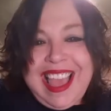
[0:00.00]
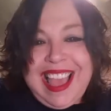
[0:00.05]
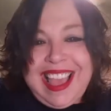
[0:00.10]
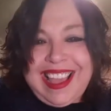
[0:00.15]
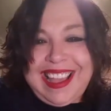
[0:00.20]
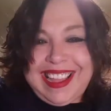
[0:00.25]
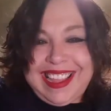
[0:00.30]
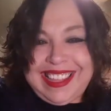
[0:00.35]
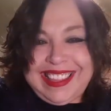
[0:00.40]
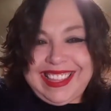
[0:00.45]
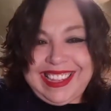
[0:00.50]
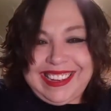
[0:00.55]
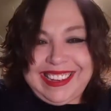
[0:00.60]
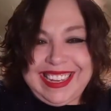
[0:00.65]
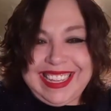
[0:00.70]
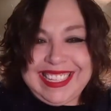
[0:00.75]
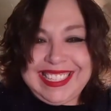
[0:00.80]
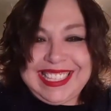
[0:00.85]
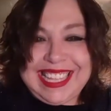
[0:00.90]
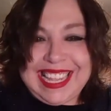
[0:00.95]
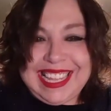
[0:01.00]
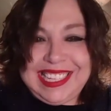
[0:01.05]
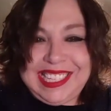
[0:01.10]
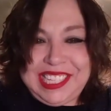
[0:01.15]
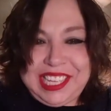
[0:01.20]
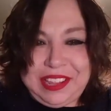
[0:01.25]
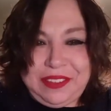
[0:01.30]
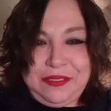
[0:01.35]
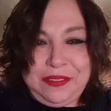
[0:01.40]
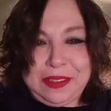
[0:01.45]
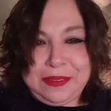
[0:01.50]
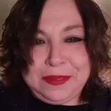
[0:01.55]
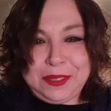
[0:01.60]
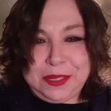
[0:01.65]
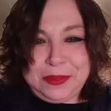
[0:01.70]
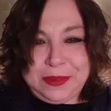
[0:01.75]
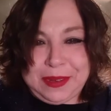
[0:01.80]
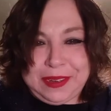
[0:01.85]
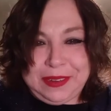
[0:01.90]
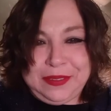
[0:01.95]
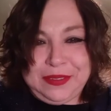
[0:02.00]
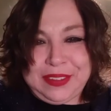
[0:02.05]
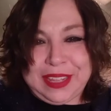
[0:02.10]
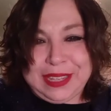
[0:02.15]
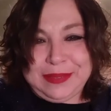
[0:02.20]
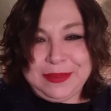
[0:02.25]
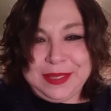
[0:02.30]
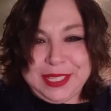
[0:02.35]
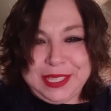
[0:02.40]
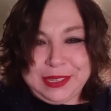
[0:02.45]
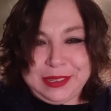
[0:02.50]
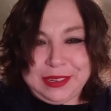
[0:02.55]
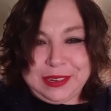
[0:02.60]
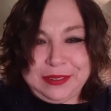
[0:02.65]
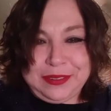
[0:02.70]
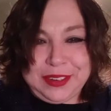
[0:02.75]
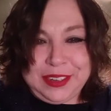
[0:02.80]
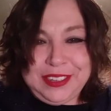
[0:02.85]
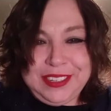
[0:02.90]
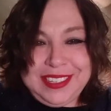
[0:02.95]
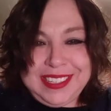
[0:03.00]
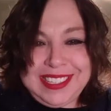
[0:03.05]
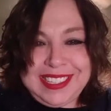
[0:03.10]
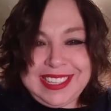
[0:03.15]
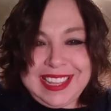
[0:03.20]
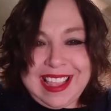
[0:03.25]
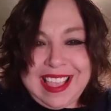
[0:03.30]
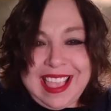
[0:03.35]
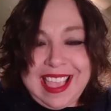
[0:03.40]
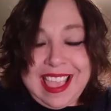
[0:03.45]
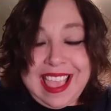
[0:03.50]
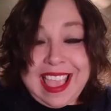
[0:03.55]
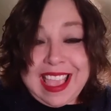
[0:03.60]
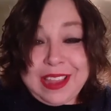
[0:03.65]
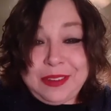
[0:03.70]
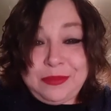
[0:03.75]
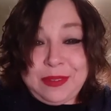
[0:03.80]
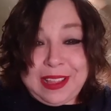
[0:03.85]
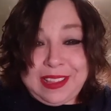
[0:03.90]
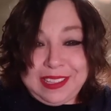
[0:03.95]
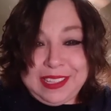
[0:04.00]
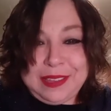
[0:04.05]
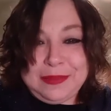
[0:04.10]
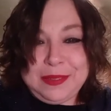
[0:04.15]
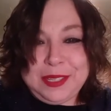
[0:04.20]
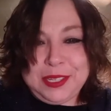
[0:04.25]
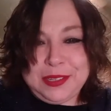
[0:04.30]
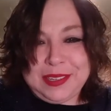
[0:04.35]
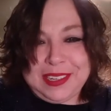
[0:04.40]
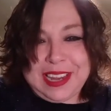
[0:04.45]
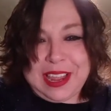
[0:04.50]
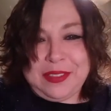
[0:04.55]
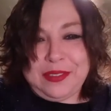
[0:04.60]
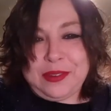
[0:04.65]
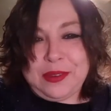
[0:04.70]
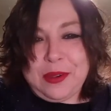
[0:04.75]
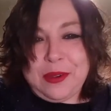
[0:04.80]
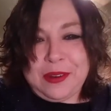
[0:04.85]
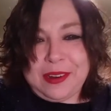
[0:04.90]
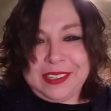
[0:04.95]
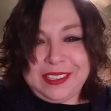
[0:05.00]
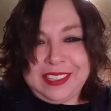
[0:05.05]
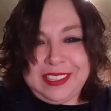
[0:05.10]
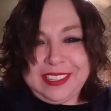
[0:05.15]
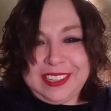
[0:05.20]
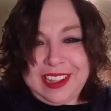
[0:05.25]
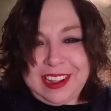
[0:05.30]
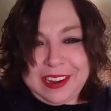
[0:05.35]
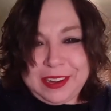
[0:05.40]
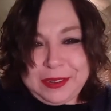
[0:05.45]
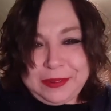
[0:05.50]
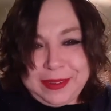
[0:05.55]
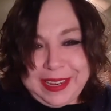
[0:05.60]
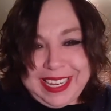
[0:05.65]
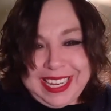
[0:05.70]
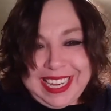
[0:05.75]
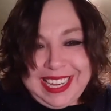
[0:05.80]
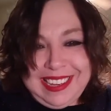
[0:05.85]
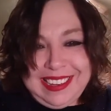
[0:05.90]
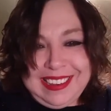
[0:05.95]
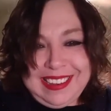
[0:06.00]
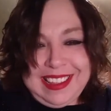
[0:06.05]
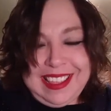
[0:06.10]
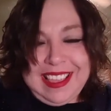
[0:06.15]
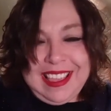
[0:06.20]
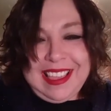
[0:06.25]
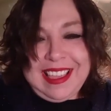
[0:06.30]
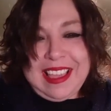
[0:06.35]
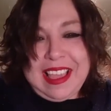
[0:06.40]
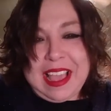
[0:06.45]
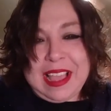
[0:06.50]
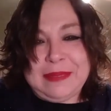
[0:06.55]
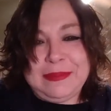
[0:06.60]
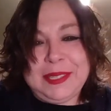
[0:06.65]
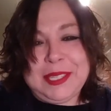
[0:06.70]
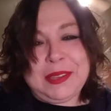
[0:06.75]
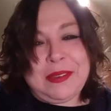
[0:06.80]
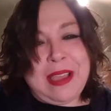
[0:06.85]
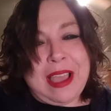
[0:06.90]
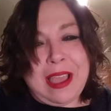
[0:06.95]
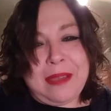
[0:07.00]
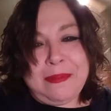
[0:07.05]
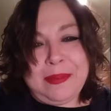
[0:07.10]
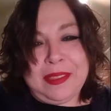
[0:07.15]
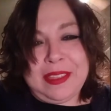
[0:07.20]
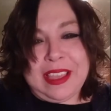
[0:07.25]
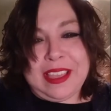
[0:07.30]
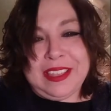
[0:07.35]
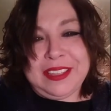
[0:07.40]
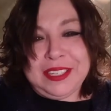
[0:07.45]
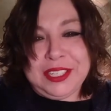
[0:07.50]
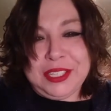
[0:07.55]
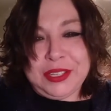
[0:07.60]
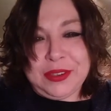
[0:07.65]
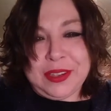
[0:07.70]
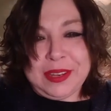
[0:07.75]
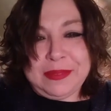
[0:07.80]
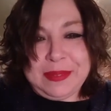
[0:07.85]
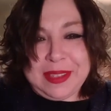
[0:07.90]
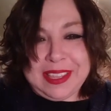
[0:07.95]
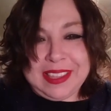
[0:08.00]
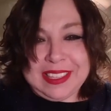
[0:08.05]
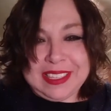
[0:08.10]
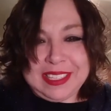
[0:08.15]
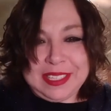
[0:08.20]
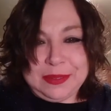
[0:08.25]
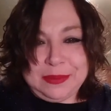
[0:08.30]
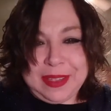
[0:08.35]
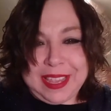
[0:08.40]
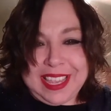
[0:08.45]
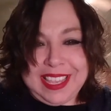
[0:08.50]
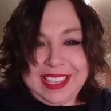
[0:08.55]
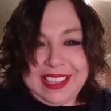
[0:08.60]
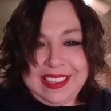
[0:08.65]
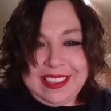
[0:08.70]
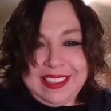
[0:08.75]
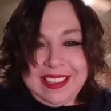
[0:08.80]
Hi there, it's Angie from Twin Flames Universe, and welcome to another Oracle card reading. I'm so happy that you joined me this week.